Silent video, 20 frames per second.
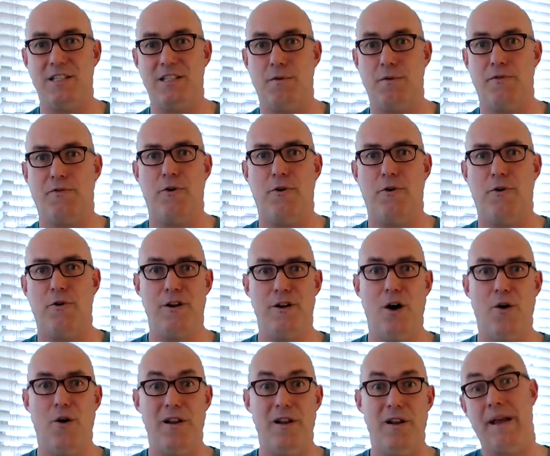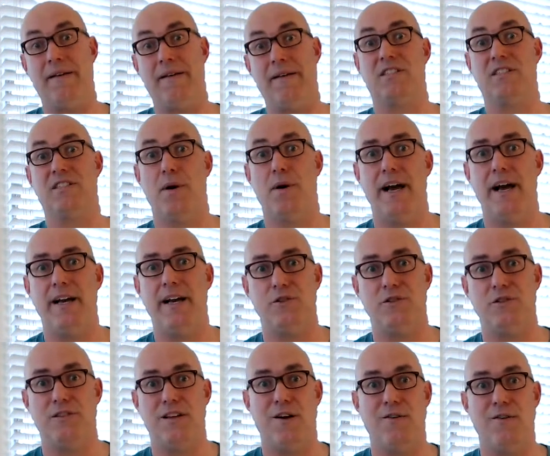Before you know it, it may even surprise
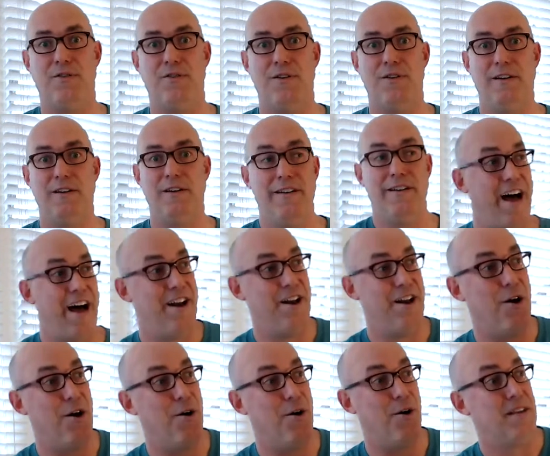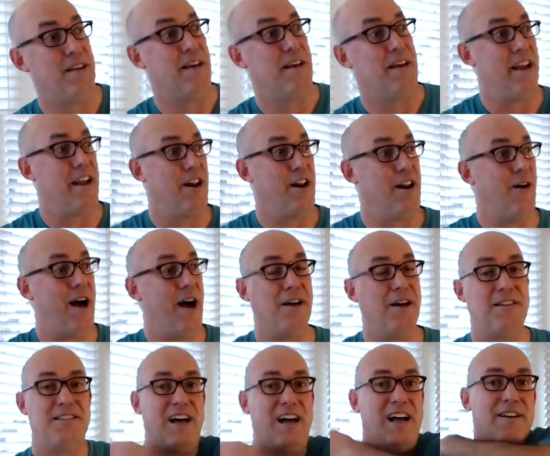yourself. I know, Alex
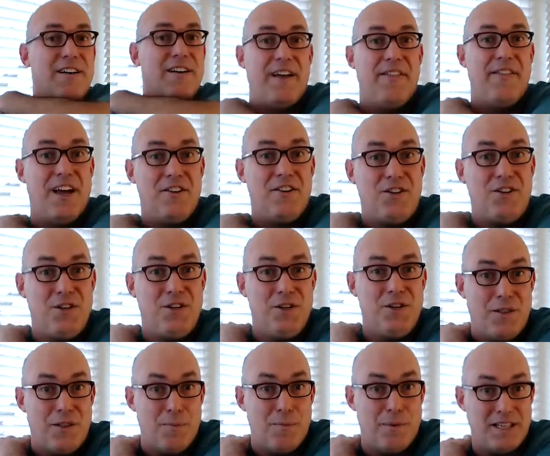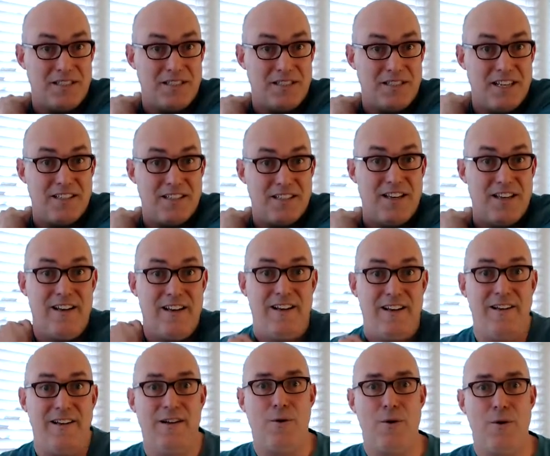and I have had that too in the business.
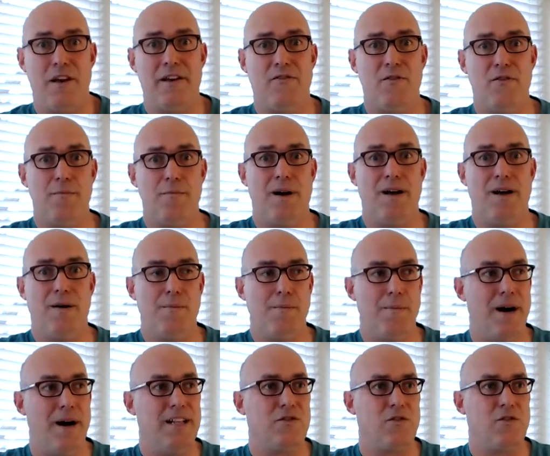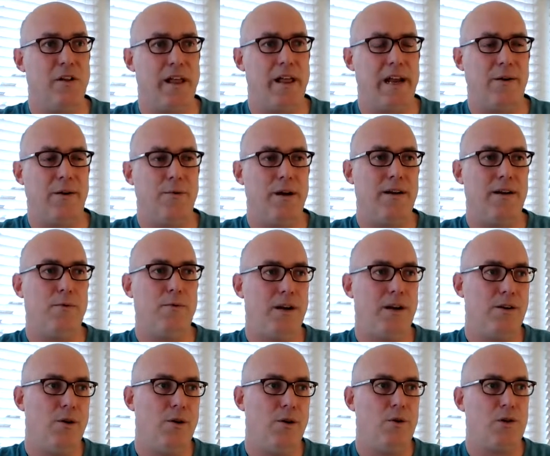We had different months where we're like, what
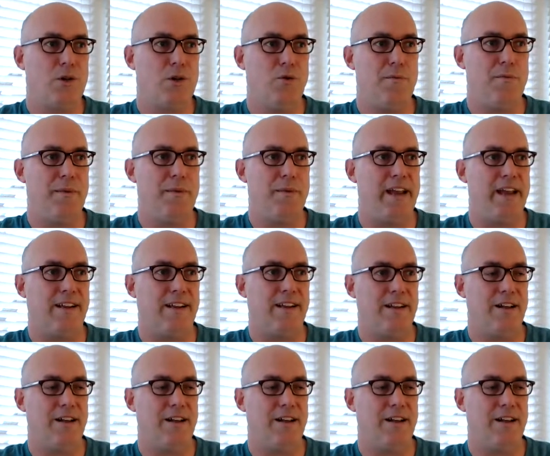goal should we make?